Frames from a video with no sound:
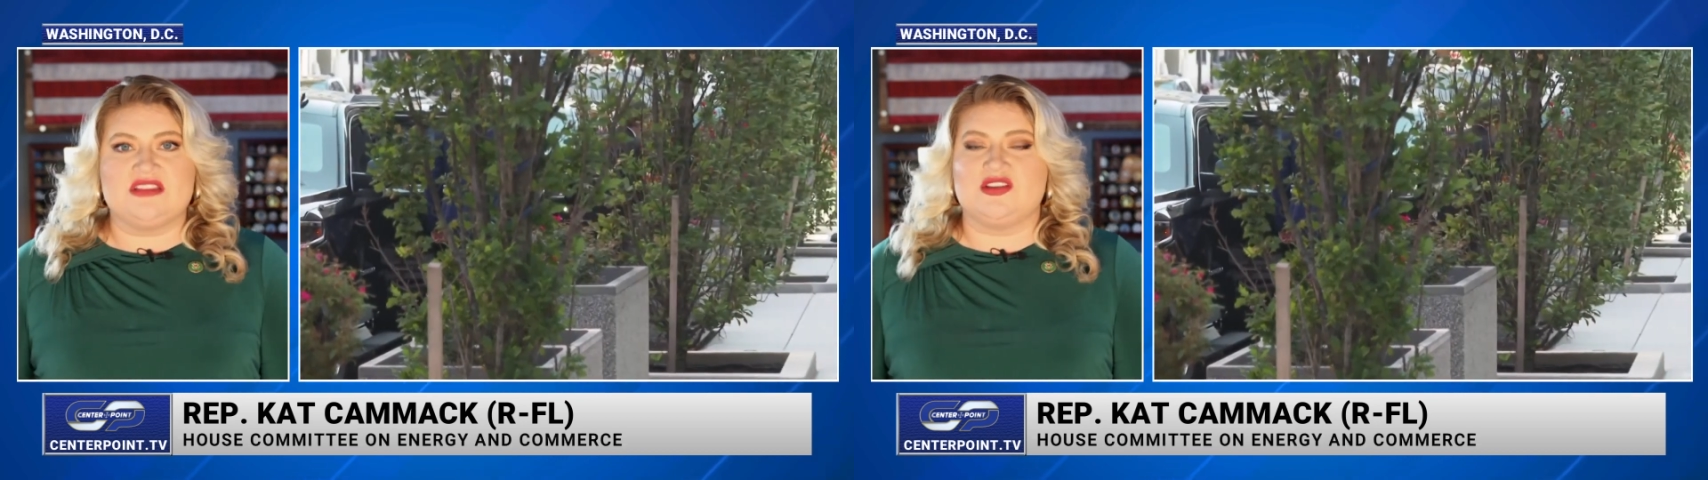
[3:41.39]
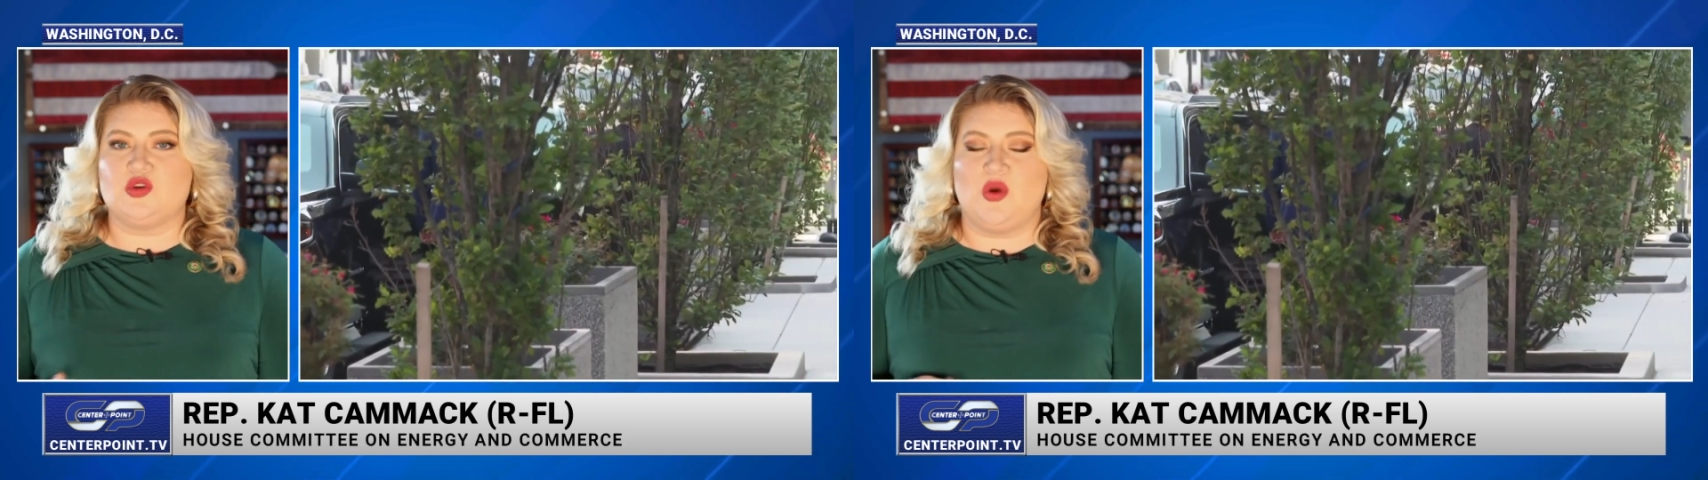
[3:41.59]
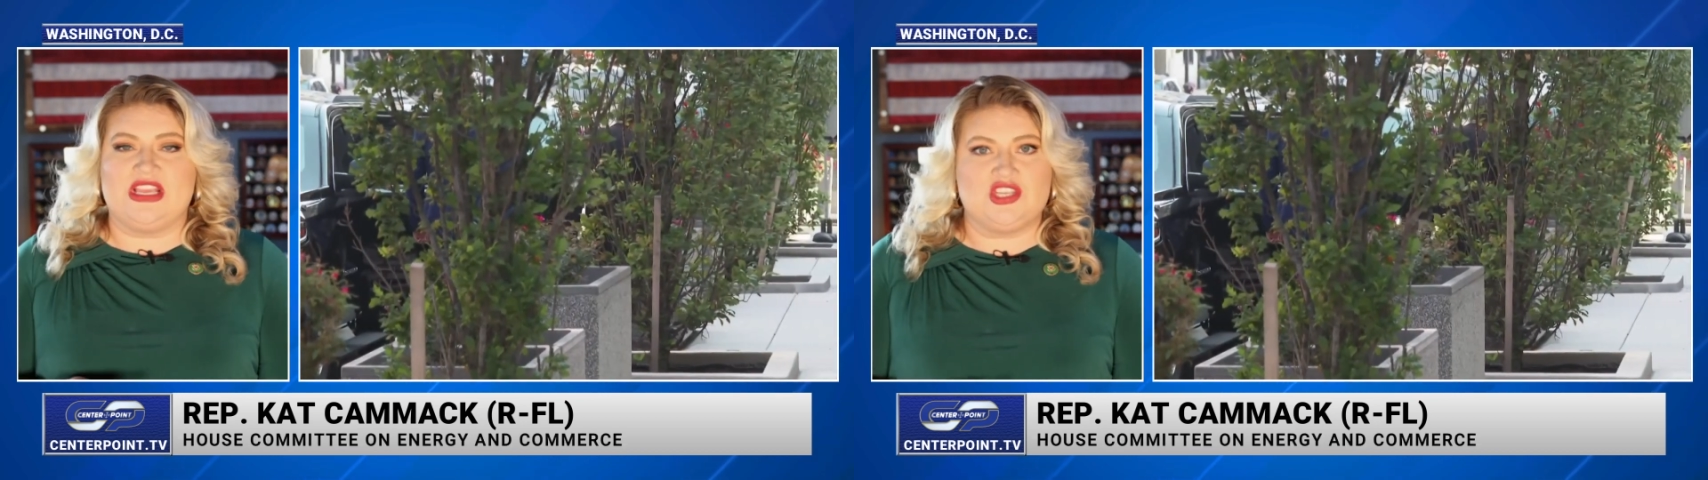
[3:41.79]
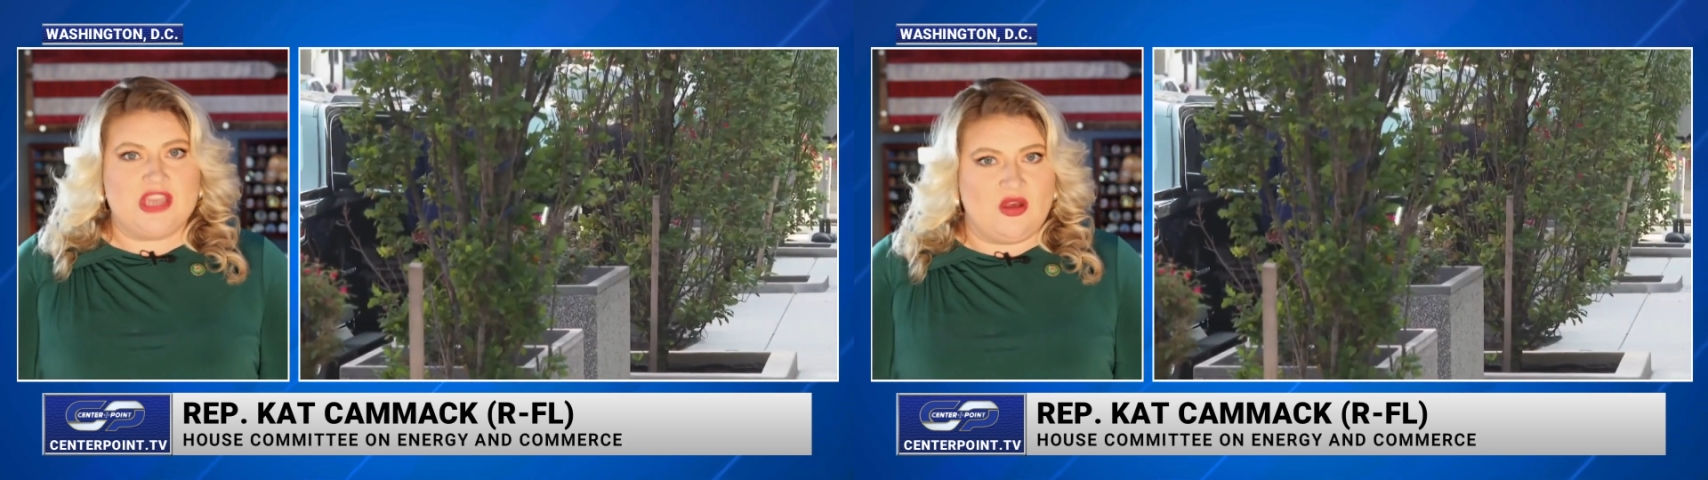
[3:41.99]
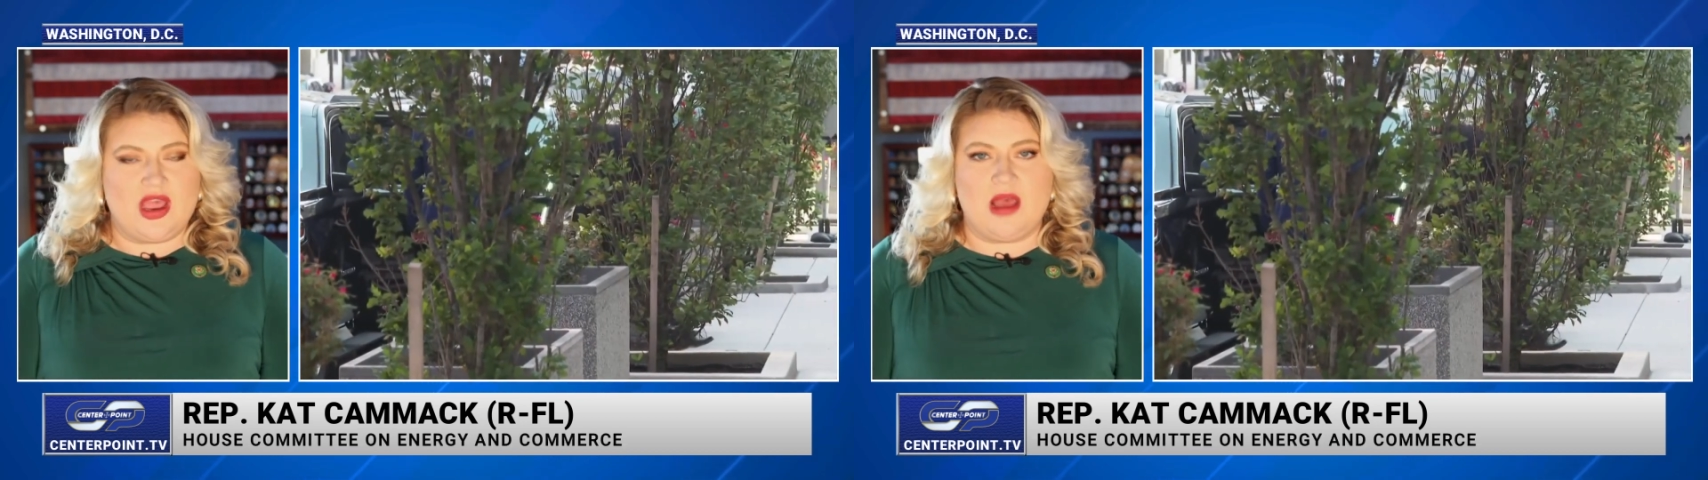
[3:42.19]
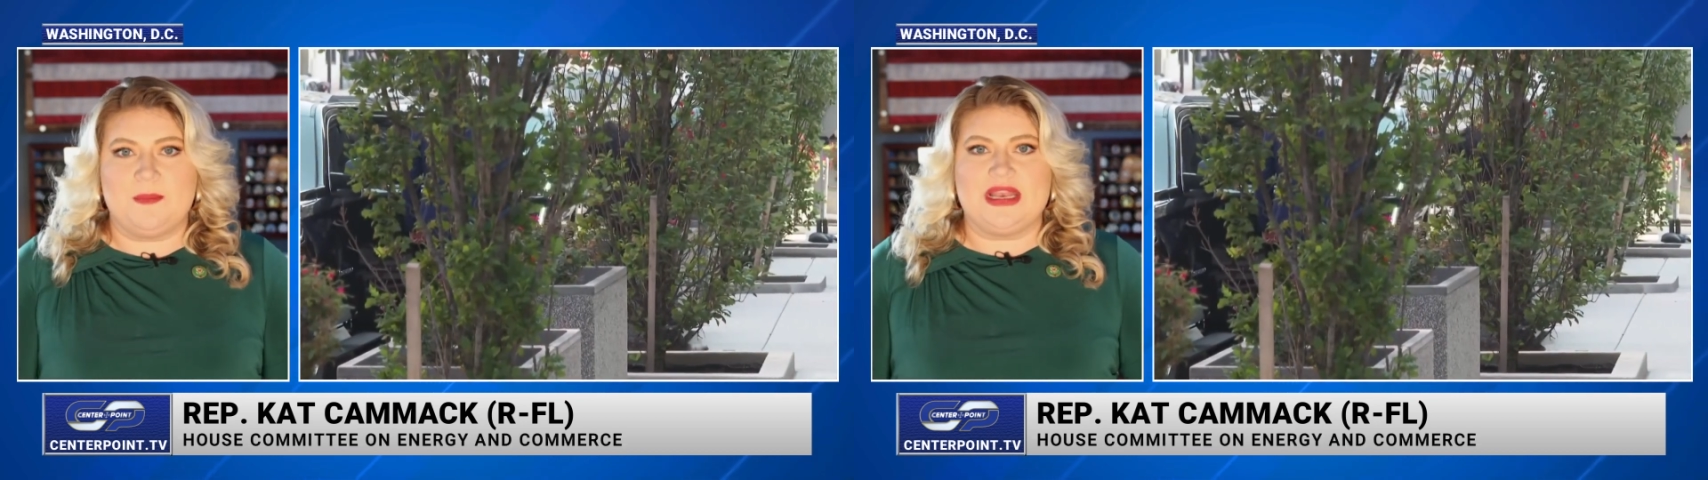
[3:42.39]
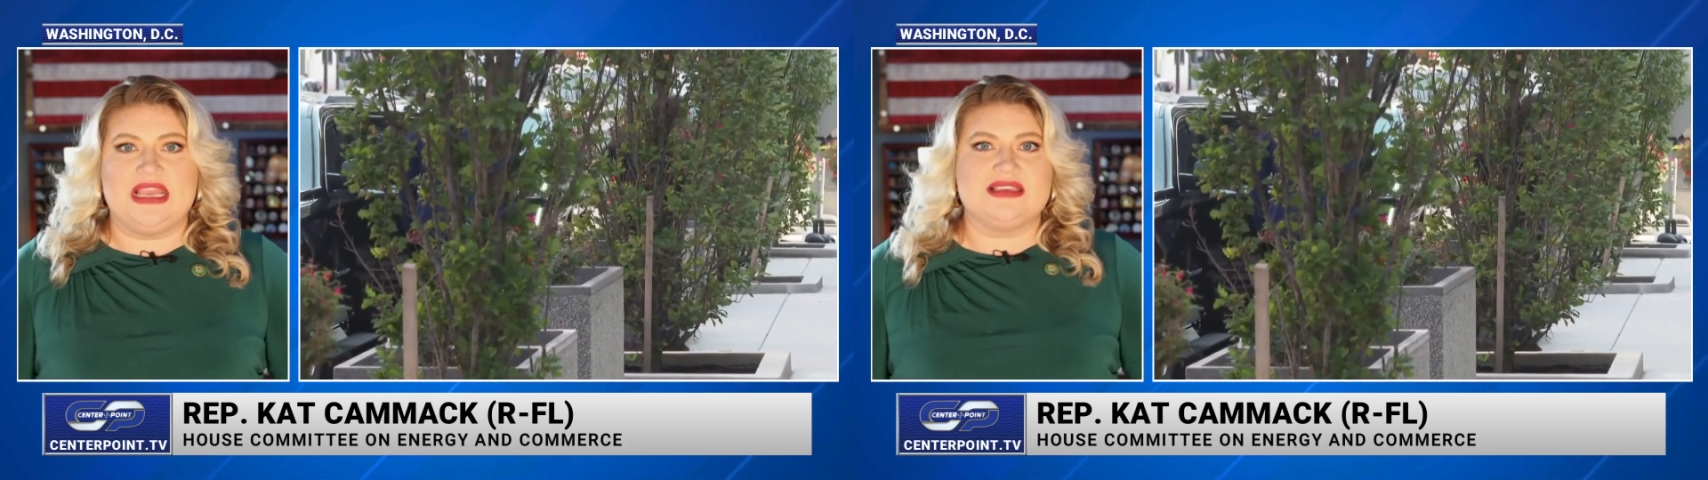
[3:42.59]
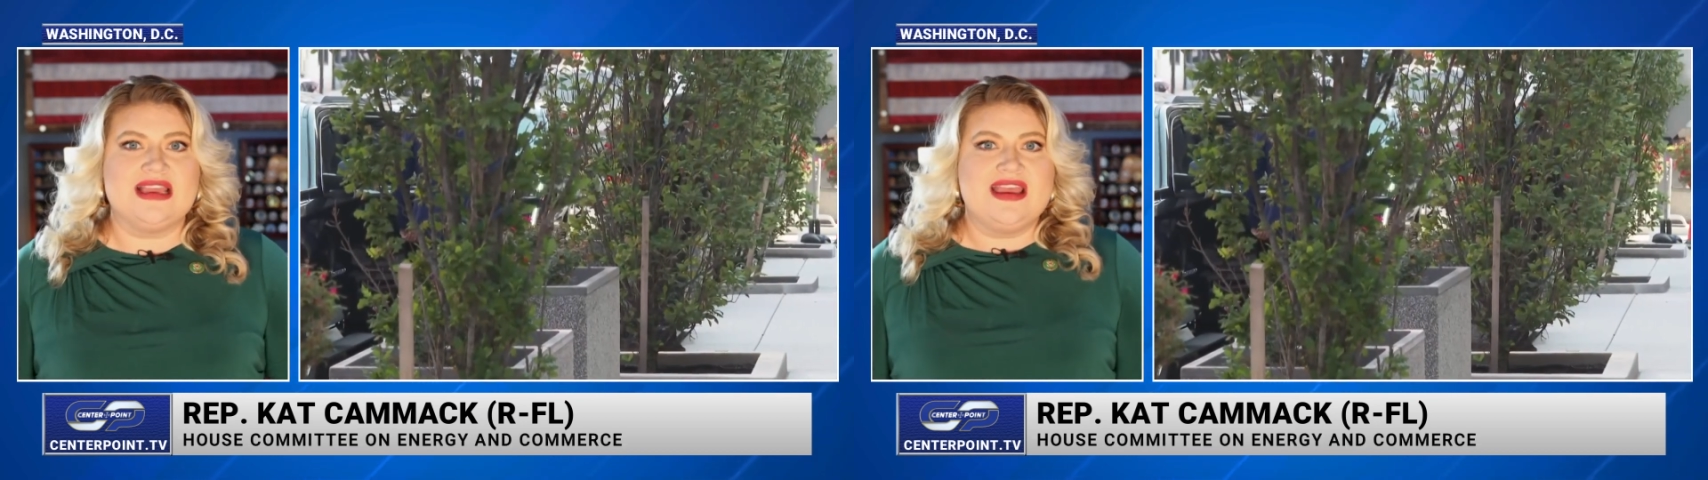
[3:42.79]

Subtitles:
the 20 shell companies,